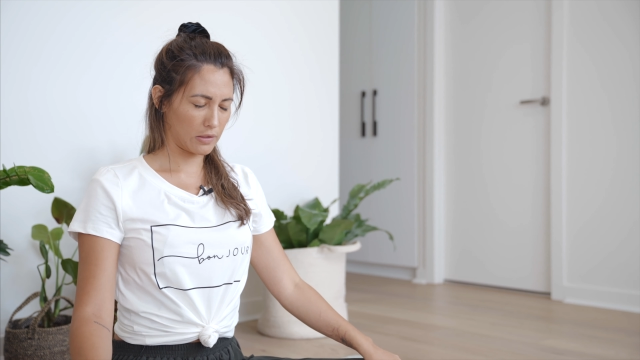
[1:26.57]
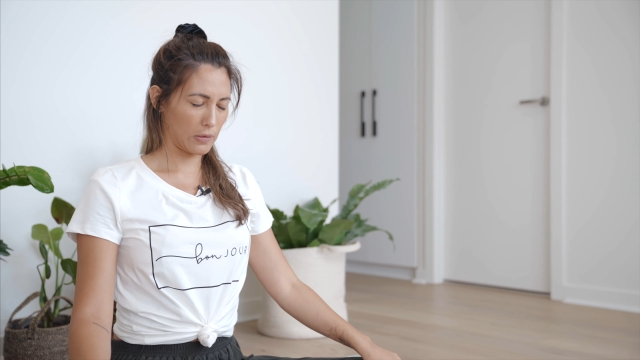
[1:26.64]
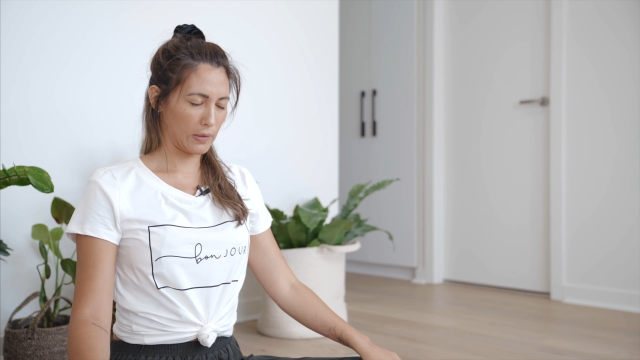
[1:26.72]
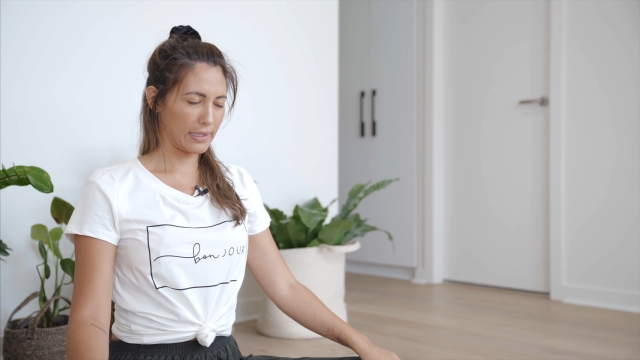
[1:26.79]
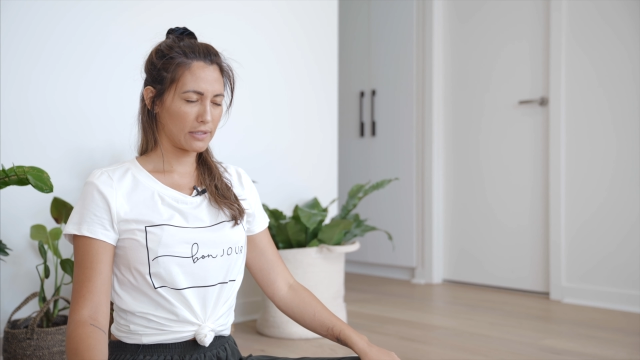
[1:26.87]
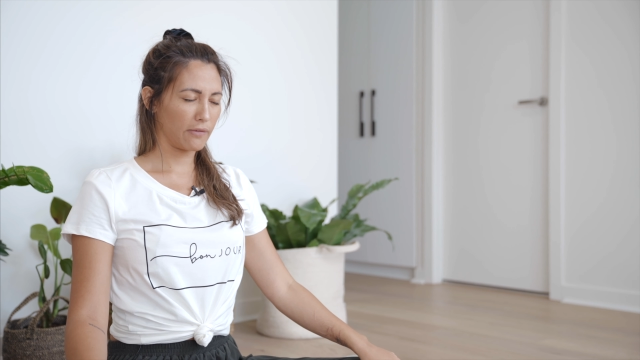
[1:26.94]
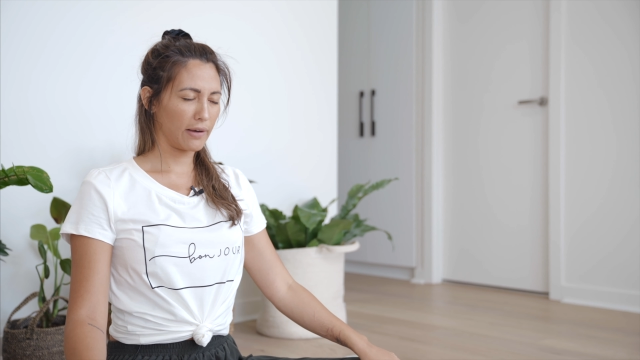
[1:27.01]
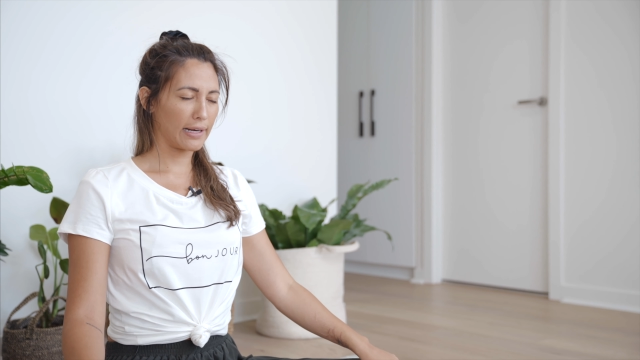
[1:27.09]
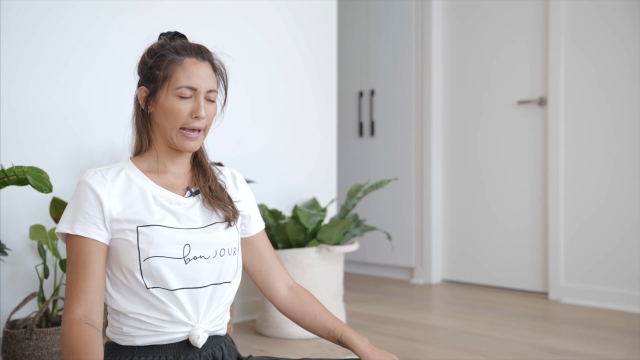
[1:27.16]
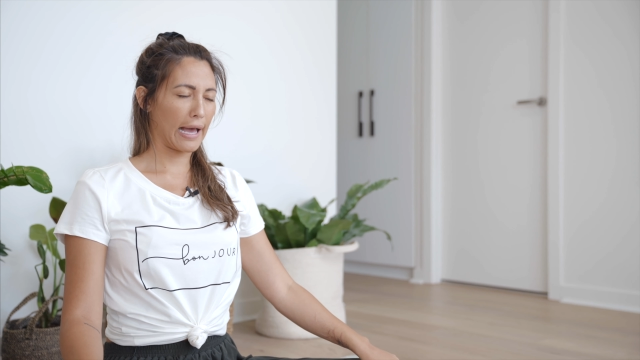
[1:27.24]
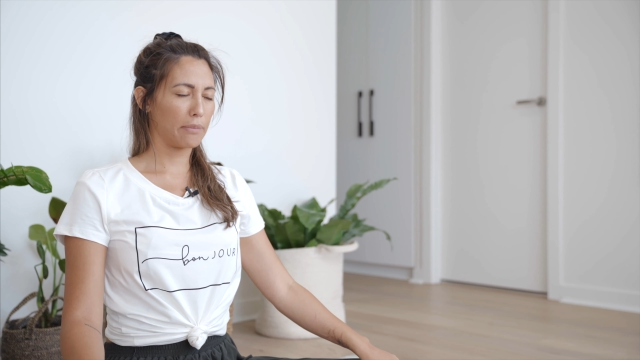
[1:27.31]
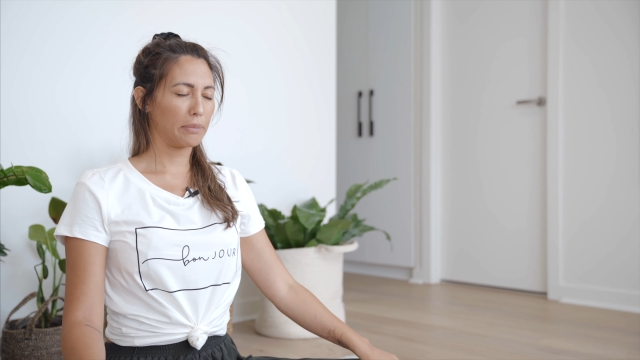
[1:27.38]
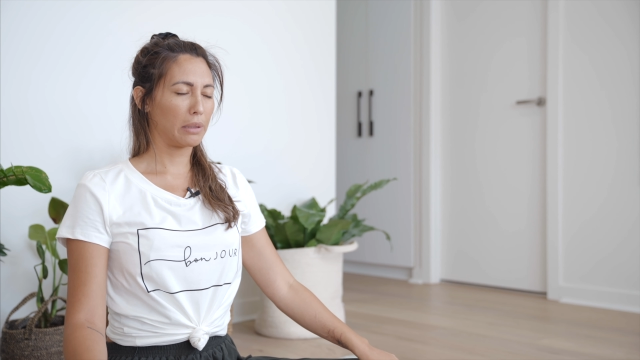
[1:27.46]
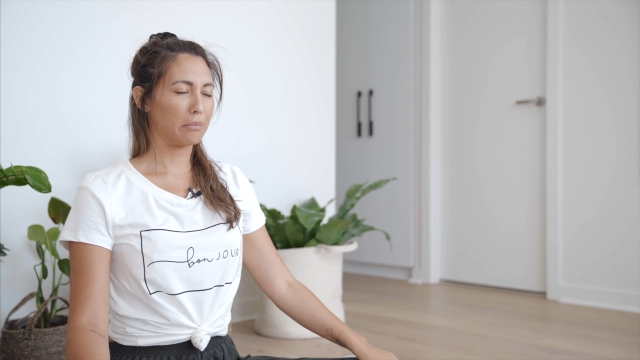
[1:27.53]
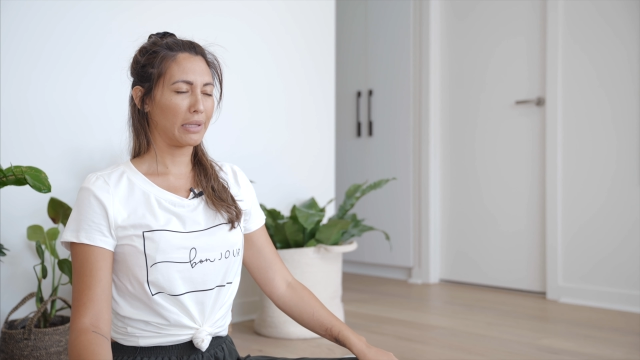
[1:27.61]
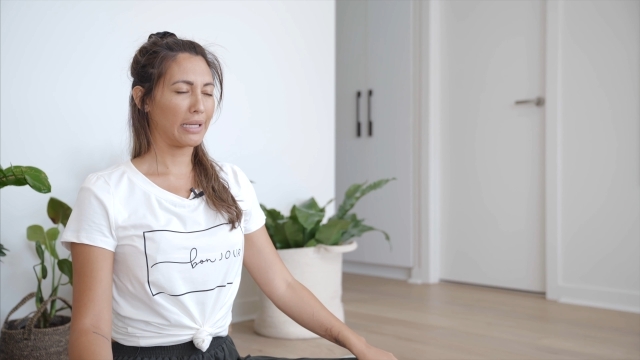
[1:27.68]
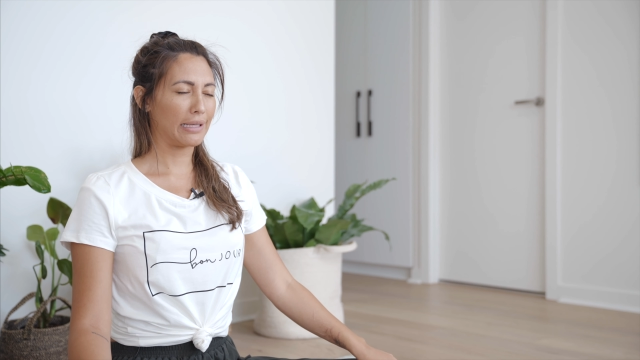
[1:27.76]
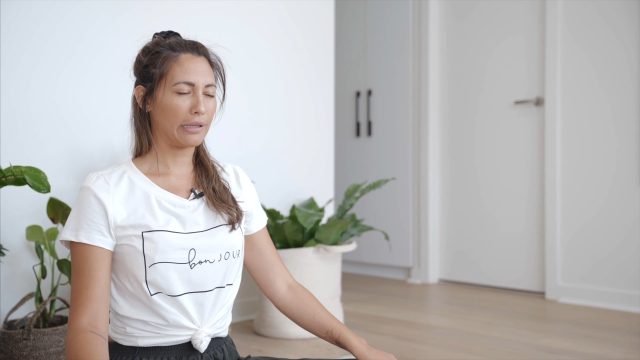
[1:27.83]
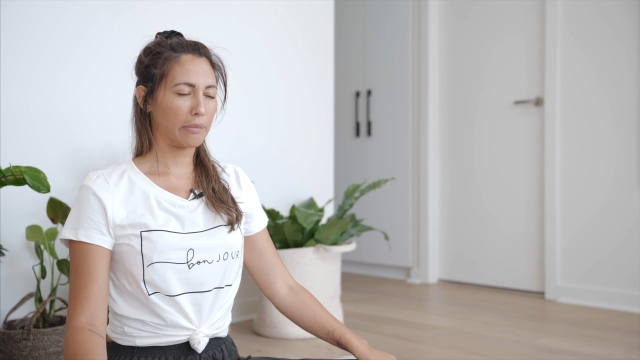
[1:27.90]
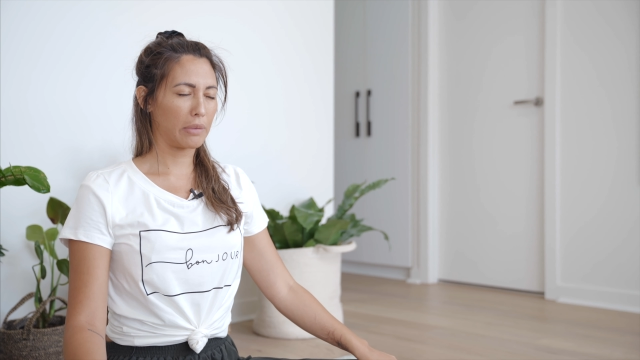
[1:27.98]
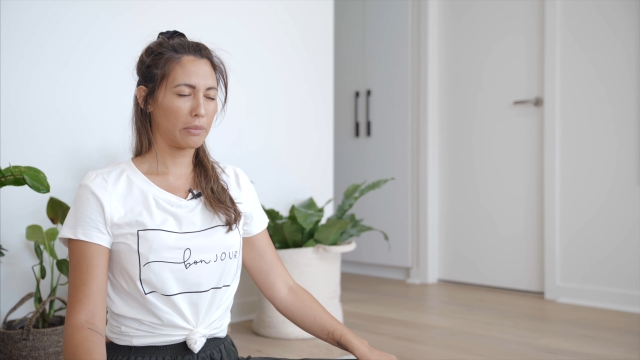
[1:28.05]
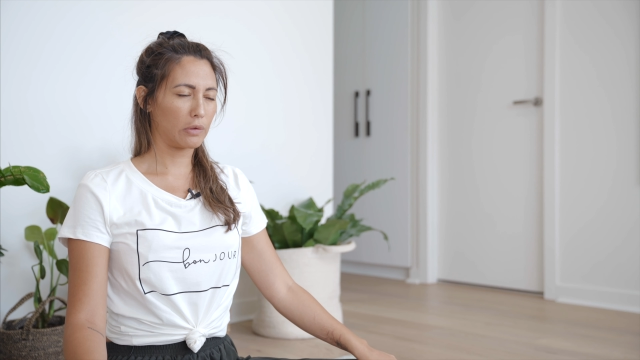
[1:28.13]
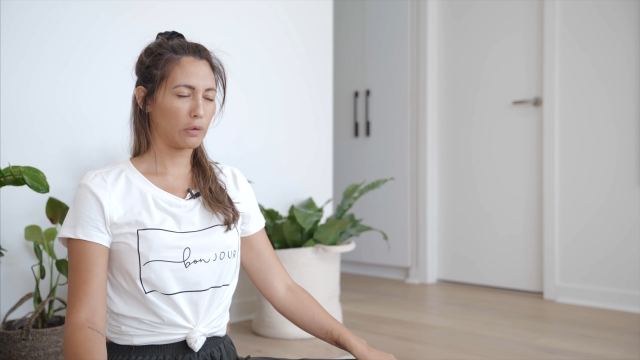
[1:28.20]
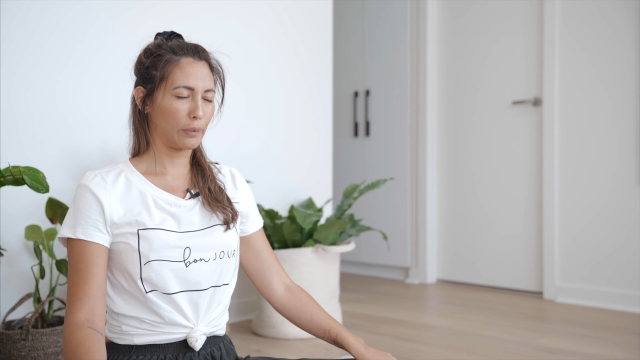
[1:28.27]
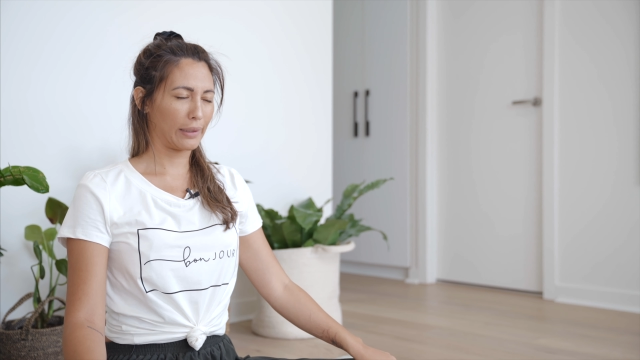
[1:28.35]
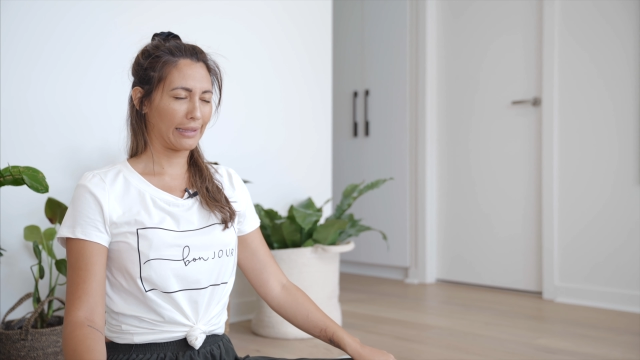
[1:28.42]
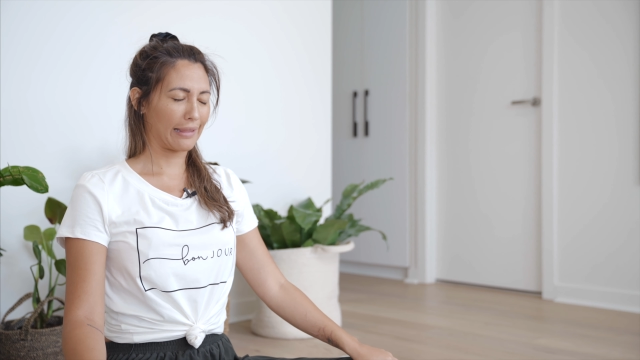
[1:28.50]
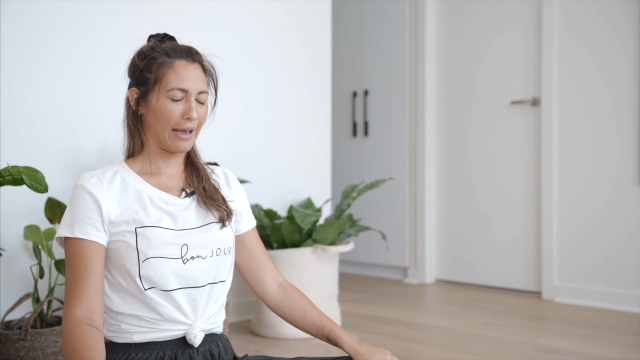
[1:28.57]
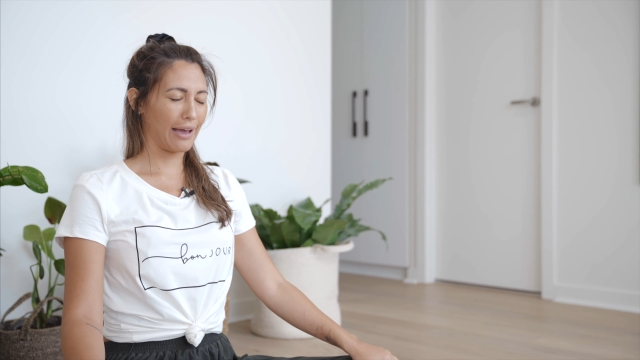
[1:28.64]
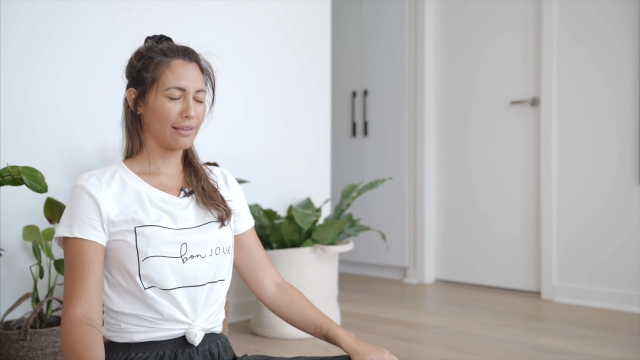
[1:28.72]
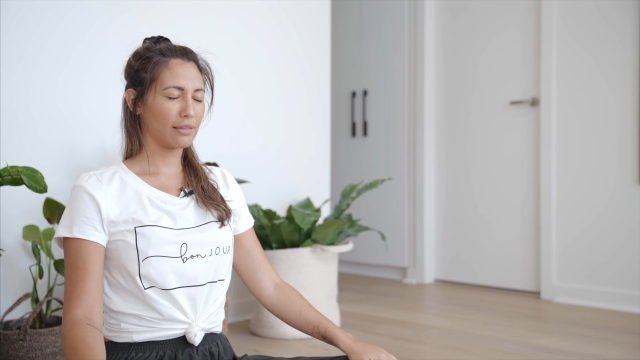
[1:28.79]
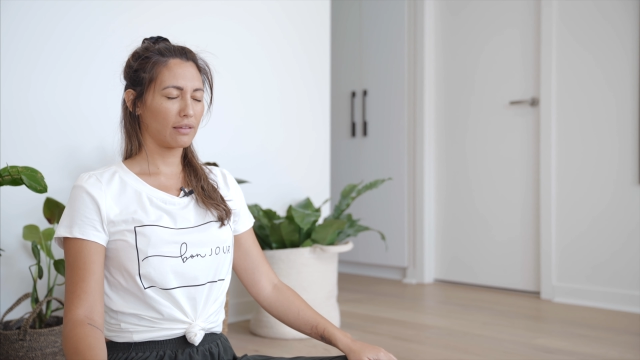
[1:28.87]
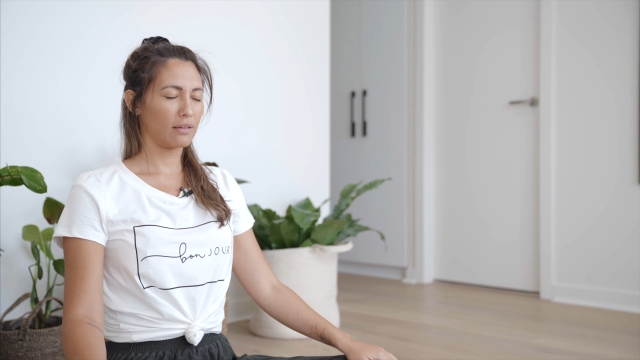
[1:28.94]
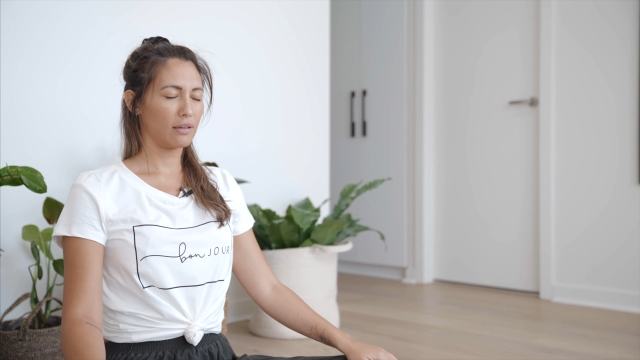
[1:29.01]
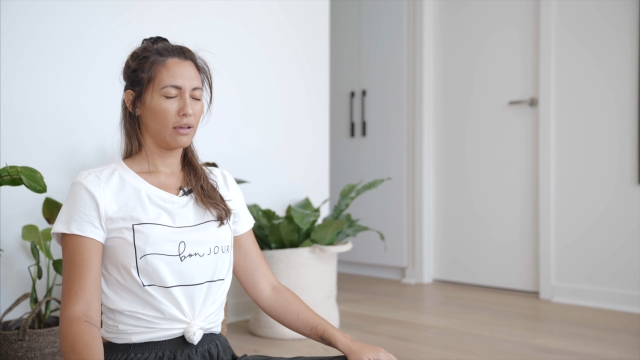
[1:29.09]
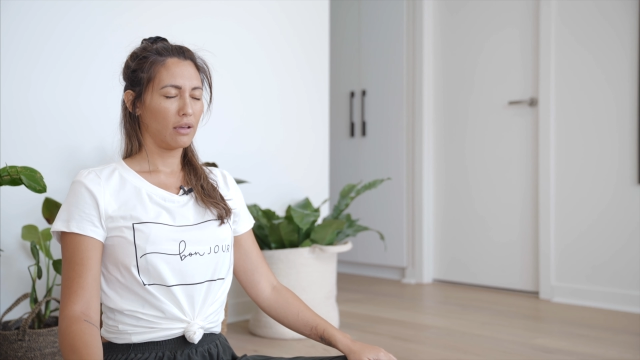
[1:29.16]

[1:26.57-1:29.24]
So let's find a happy medium in between that.